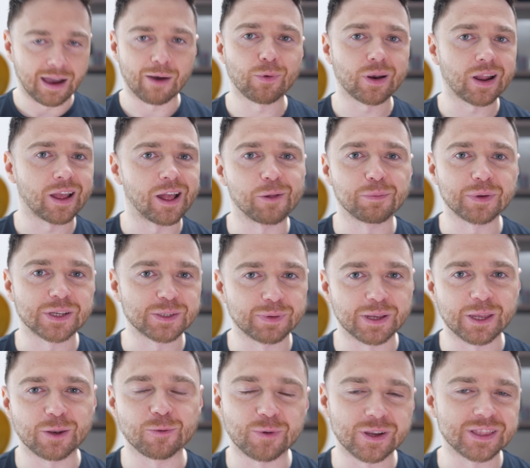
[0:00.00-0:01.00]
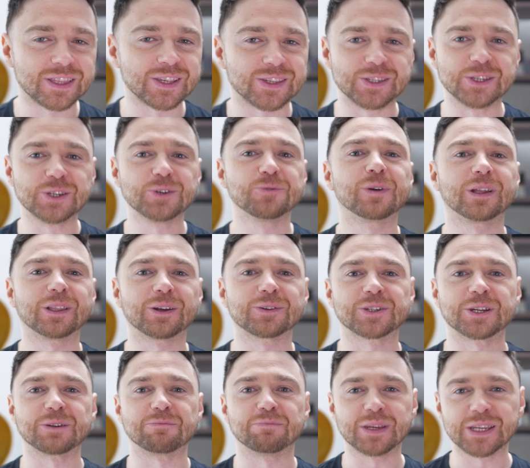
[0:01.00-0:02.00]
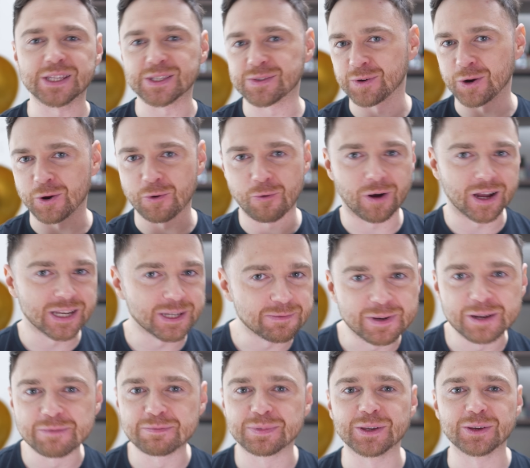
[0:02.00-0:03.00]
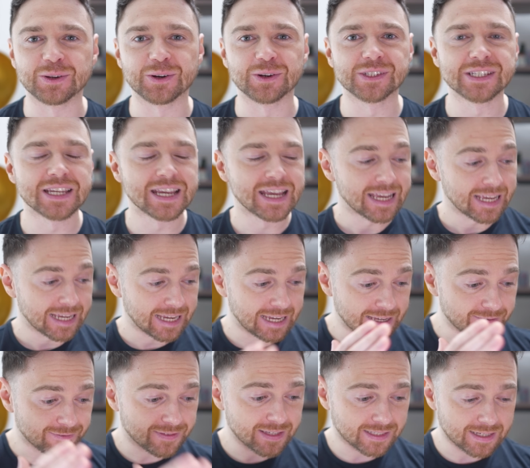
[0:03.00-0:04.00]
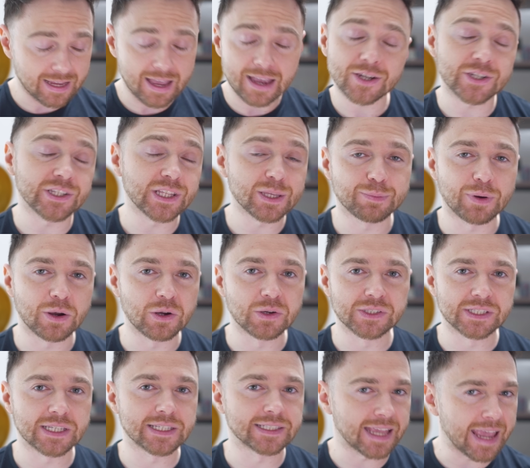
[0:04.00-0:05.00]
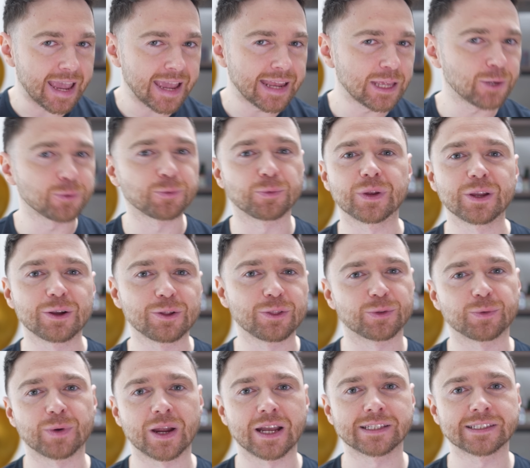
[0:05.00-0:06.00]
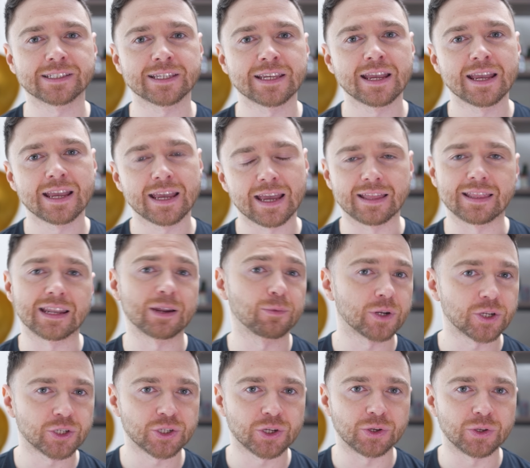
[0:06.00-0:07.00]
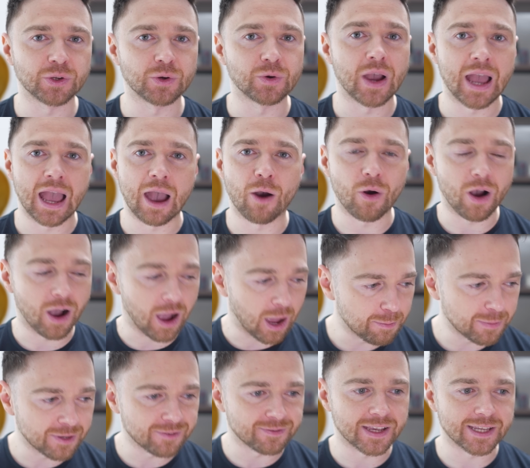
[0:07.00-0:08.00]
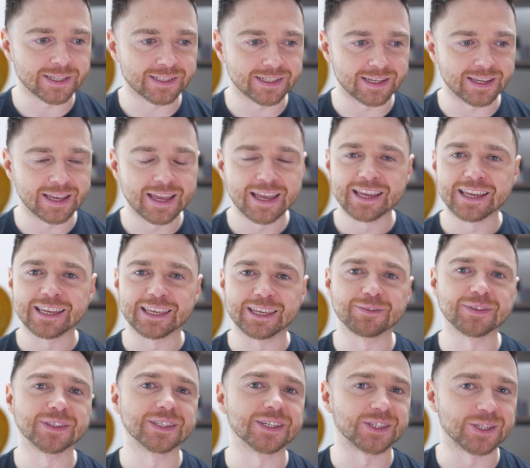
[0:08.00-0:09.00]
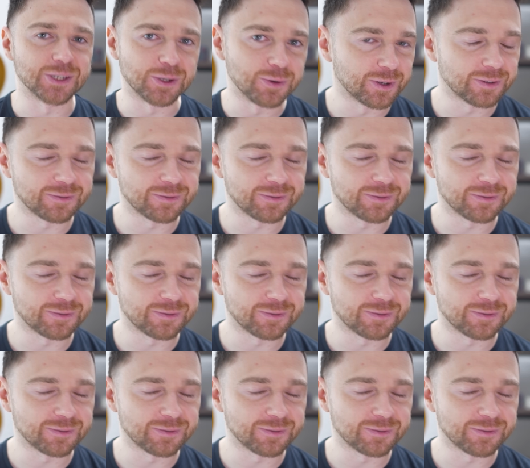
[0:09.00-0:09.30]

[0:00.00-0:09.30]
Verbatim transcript: I want to help explain what this new Willow chip means for quantum computers, if this actually poses any real threats, and then I want to show you how I'm investing given this new